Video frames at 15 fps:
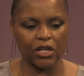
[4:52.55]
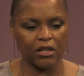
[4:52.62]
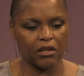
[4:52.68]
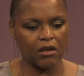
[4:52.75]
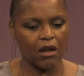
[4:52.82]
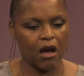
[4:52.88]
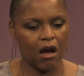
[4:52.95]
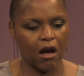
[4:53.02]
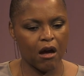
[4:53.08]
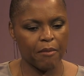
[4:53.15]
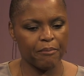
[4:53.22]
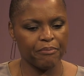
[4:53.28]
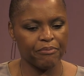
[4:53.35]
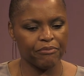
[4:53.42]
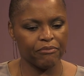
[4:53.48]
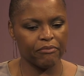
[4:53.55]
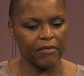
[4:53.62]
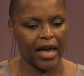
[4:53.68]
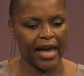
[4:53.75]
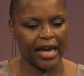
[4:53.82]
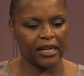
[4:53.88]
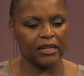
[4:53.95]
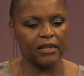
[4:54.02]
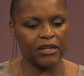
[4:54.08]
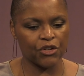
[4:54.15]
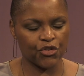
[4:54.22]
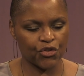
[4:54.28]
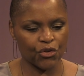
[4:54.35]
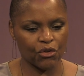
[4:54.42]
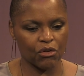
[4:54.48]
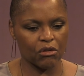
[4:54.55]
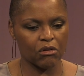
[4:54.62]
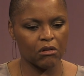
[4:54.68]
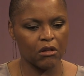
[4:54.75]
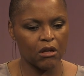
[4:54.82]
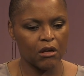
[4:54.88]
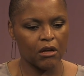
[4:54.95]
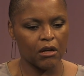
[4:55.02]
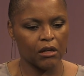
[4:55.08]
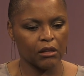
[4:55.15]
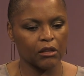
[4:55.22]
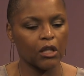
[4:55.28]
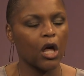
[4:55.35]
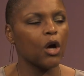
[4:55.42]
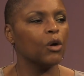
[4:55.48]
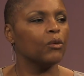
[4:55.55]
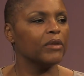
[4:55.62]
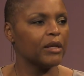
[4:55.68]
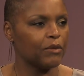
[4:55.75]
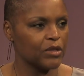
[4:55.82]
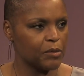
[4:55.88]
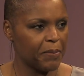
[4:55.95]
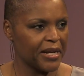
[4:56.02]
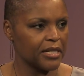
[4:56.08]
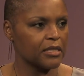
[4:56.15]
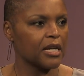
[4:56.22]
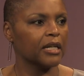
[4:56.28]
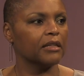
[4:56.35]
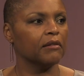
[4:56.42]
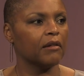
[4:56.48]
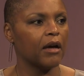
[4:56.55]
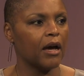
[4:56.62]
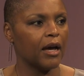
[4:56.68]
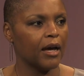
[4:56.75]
And I had an initial loan that was based on